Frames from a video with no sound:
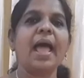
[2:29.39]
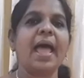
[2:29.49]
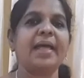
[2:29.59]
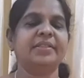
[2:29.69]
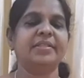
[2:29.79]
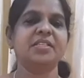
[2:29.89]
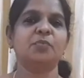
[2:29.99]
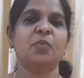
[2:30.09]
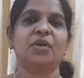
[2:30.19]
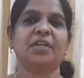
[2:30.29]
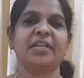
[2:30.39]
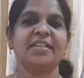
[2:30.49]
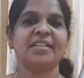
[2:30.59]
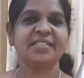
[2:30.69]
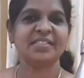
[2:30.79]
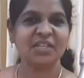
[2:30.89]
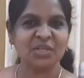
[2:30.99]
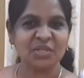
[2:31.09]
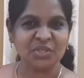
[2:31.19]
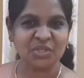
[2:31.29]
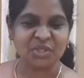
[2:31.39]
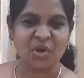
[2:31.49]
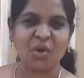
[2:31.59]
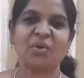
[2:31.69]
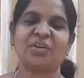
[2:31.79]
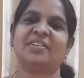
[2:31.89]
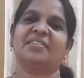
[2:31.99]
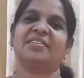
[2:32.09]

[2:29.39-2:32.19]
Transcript: and this bottle is short.